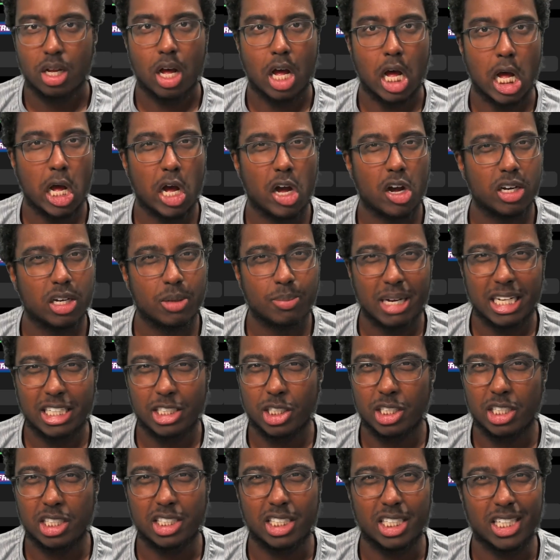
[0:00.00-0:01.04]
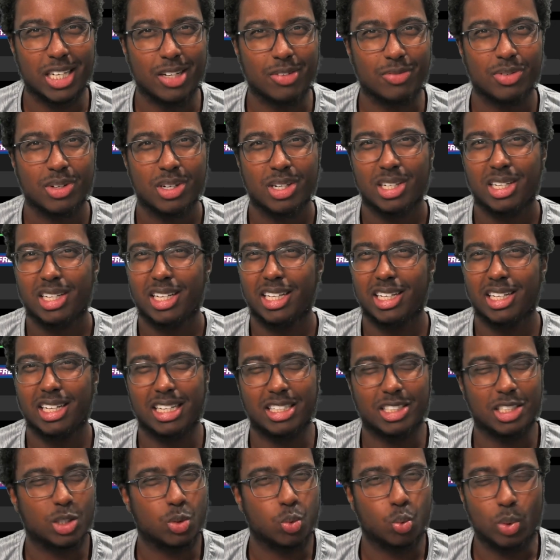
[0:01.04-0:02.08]
unimaginative, and
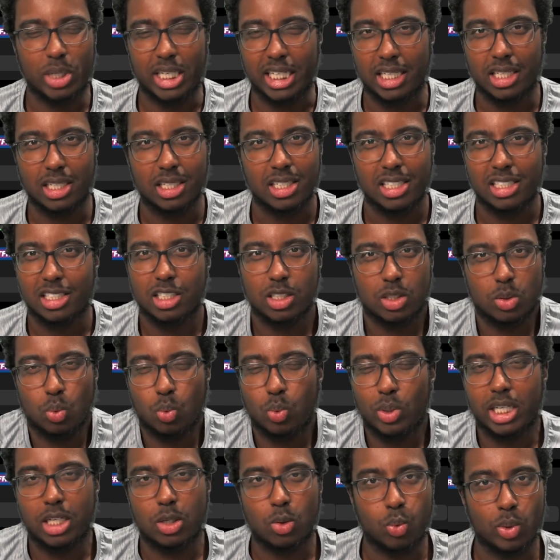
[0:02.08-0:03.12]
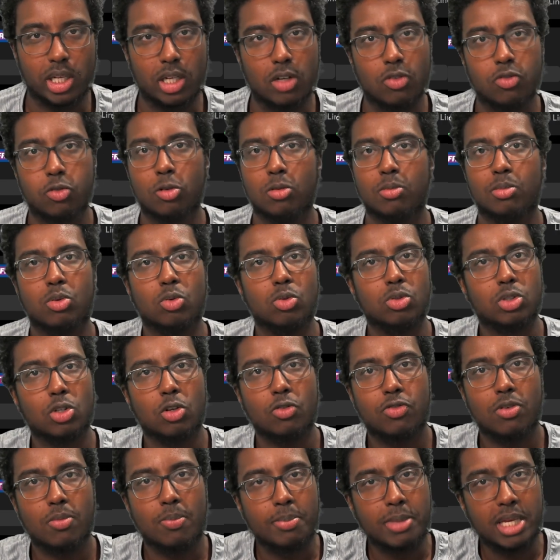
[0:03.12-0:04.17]
just weak. It's just a weak football. So for
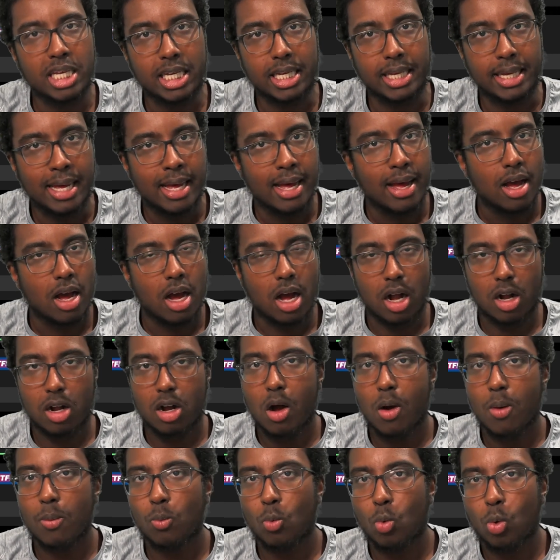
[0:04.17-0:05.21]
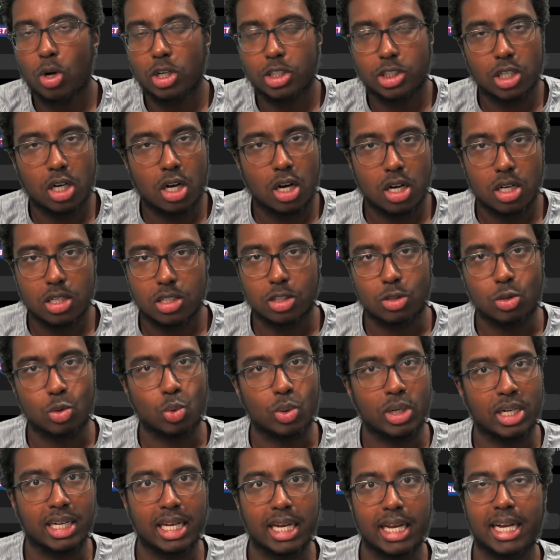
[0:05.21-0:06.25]
me, I can't watch Arsenal and
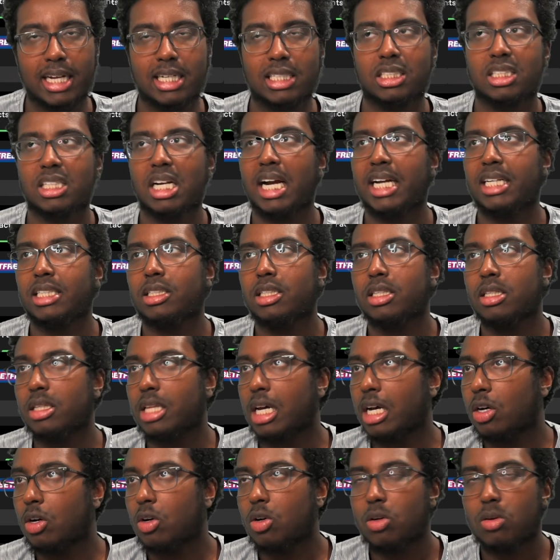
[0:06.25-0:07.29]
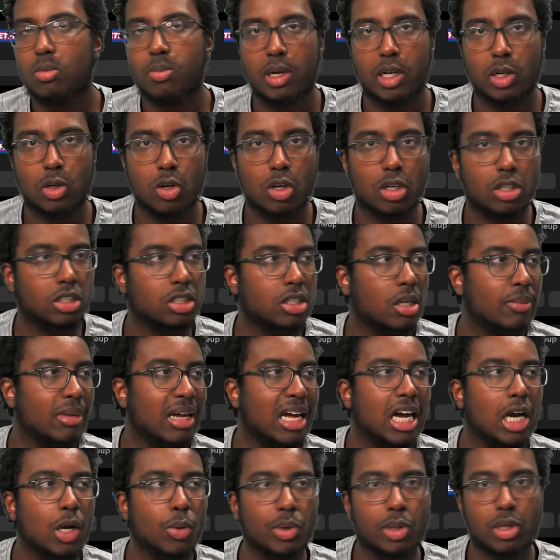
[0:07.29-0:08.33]
get excited that, oh my god,
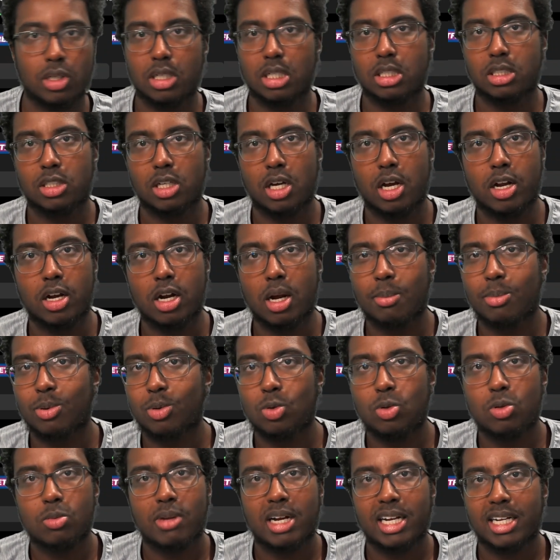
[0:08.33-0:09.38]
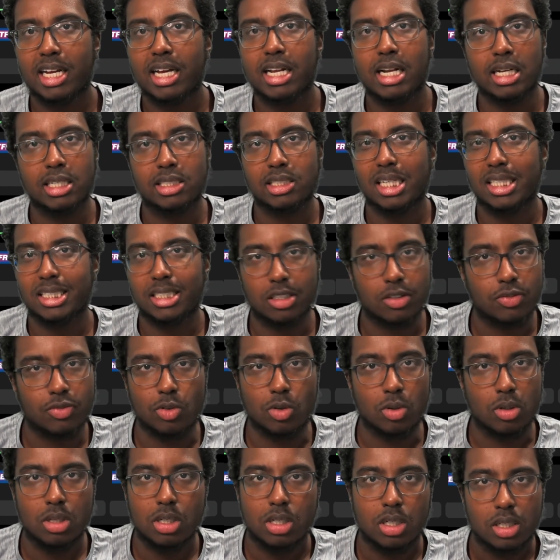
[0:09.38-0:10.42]
somehow we're going to turn up. Who am I getting excited for?
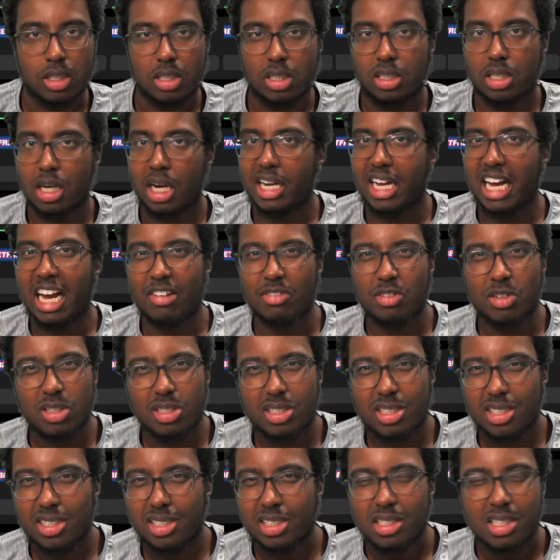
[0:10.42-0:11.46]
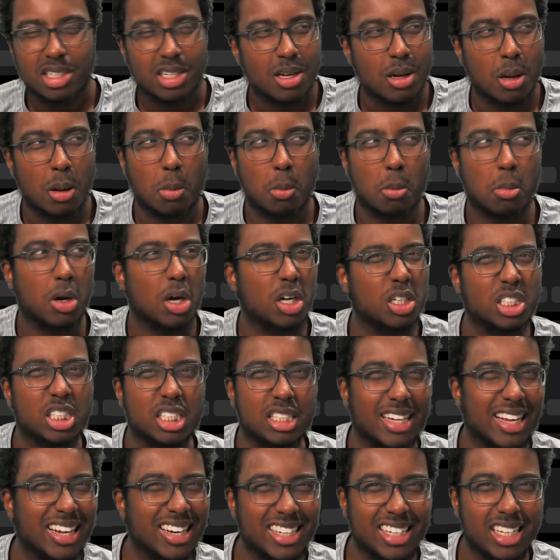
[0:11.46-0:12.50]
Kai Havertz,
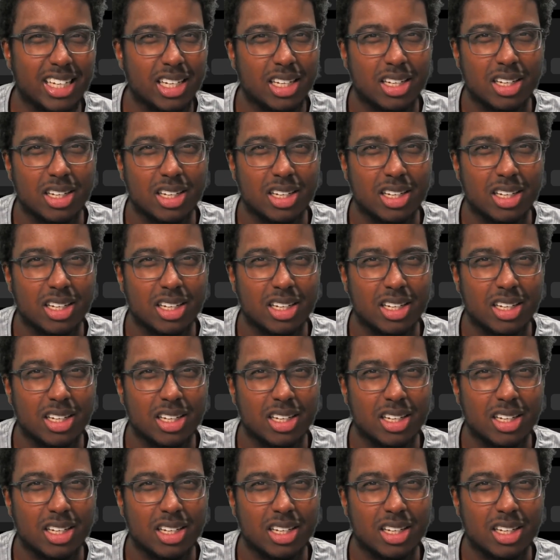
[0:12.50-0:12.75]
Martinelli,